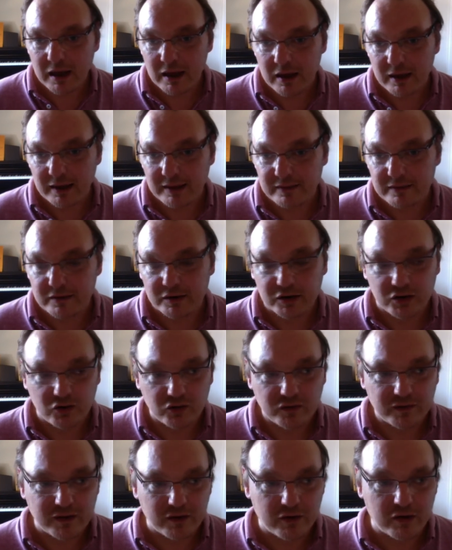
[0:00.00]
in the new
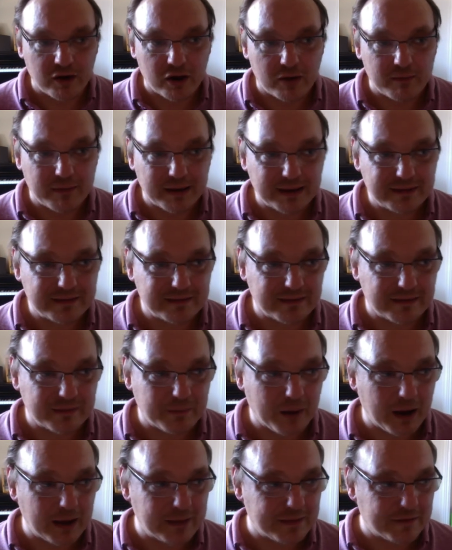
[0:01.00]
stereo mix,
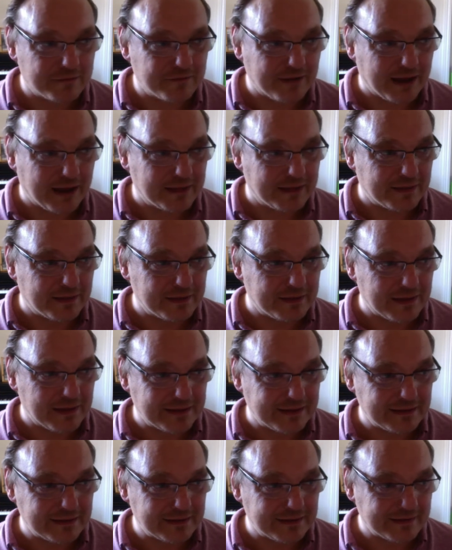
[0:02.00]
despite the fact that they
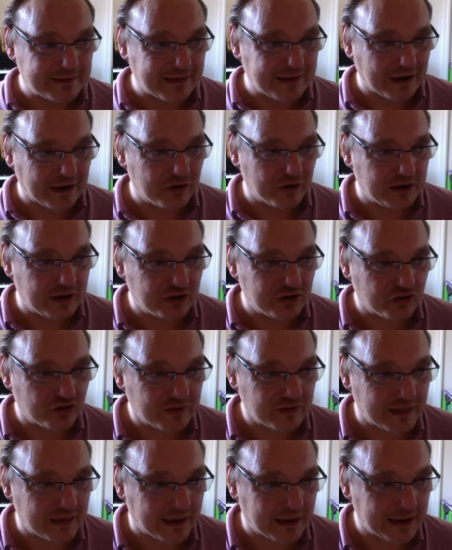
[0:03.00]
did the sacrilegious
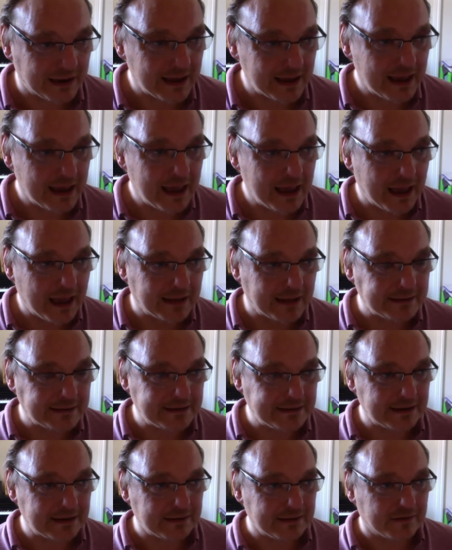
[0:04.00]
thing and
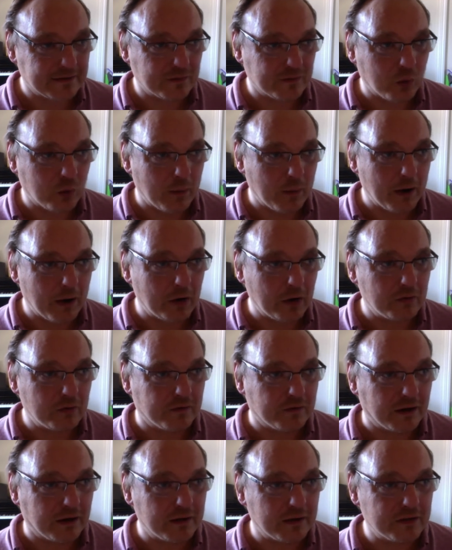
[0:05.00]
didn't swap
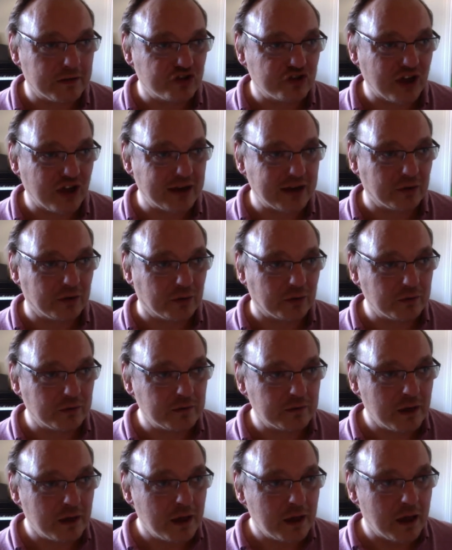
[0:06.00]
over the channels.
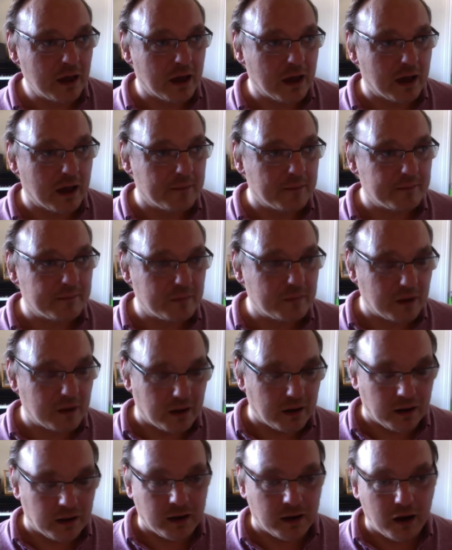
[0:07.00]

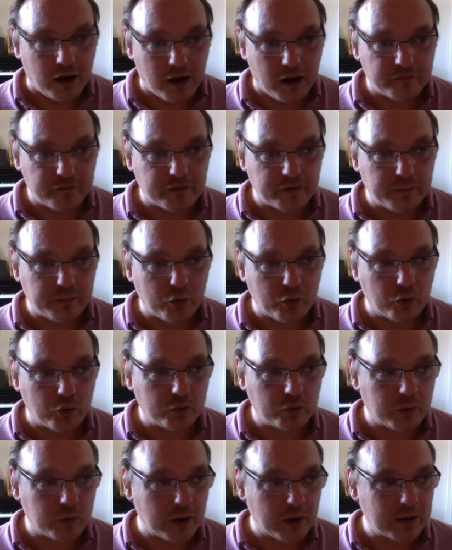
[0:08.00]
After Paul's
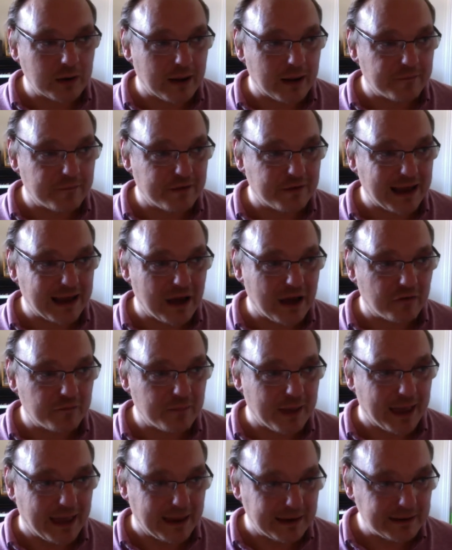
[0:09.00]
woke up, fell out of
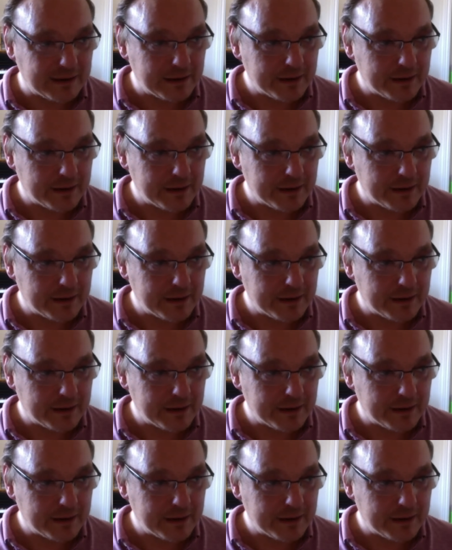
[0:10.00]
bed,